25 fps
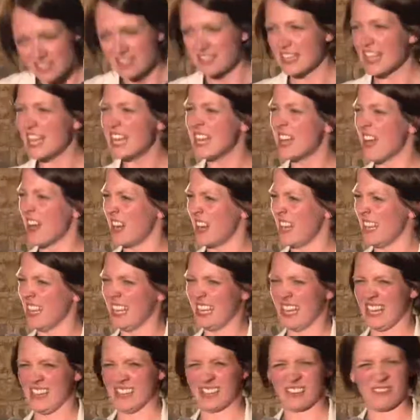Seagulling,
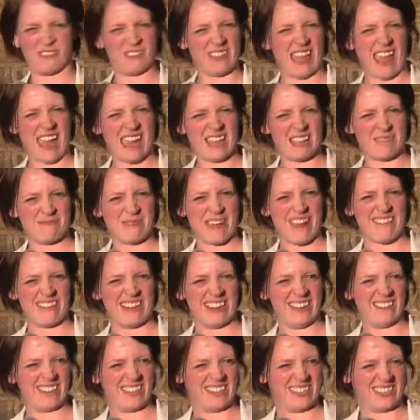the kids call that,
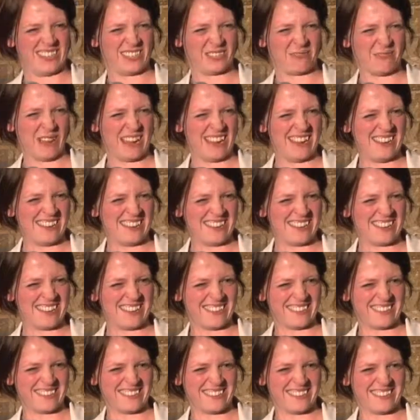apparently, which is sweet, isn't
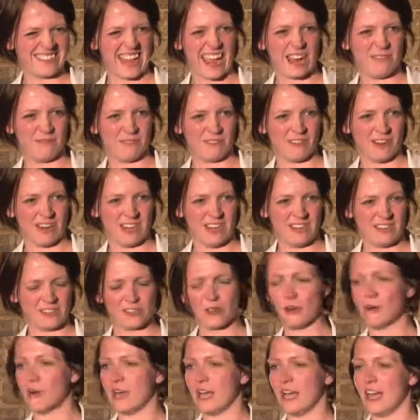it? Savoury,
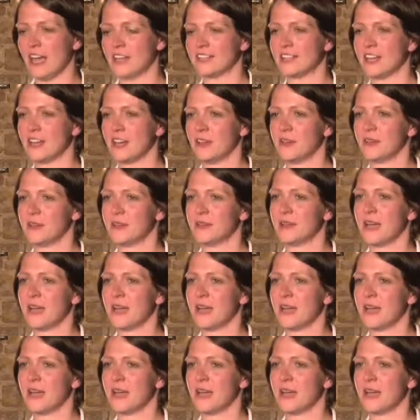salty, I don't know.